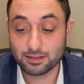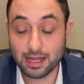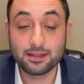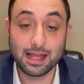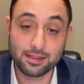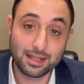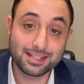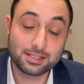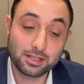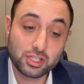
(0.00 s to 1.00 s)
and, and
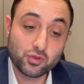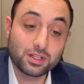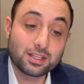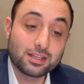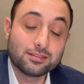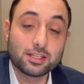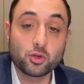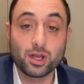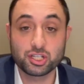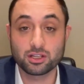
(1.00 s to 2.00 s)
it's, it's really the
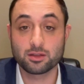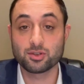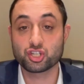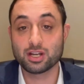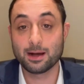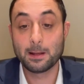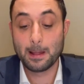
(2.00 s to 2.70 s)
continuation of the Mishnah.